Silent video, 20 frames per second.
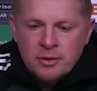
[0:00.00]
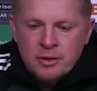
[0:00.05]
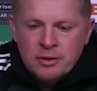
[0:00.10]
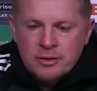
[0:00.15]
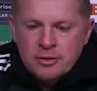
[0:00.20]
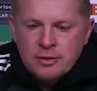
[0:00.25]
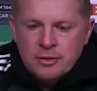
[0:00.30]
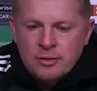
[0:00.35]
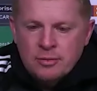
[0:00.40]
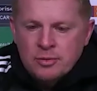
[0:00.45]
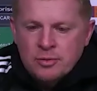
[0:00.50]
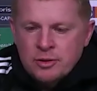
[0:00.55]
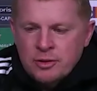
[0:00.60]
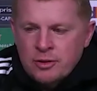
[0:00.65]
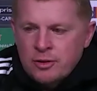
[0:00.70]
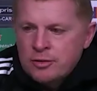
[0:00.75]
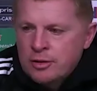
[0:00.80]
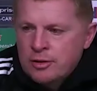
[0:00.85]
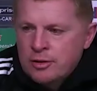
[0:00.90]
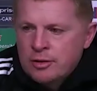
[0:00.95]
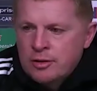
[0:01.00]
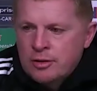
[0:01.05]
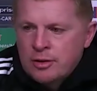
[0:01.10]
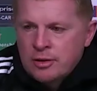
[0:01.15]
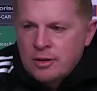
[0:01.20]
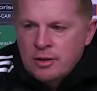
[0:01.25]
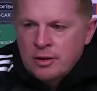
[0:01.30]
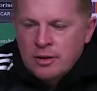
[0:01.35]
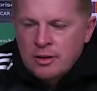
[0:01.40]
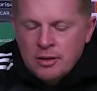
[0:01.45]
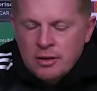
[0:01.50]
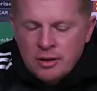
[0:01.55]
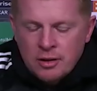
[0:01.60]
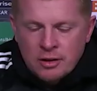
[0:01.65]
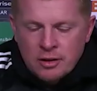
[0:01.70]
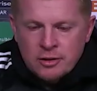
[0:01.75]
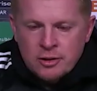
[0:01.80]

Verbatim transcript: So we're starting to look a lot